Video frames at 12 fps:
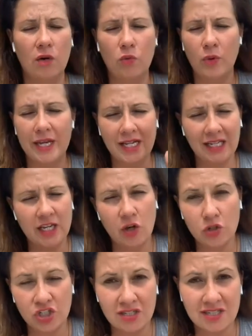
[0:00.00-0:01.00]
weekly
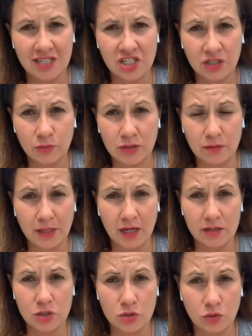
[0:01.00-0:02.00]
coaching session with me
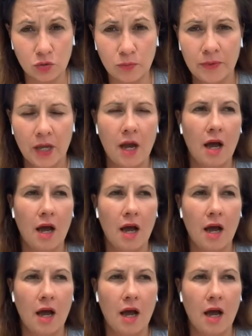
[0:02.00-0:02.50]
on Zoom.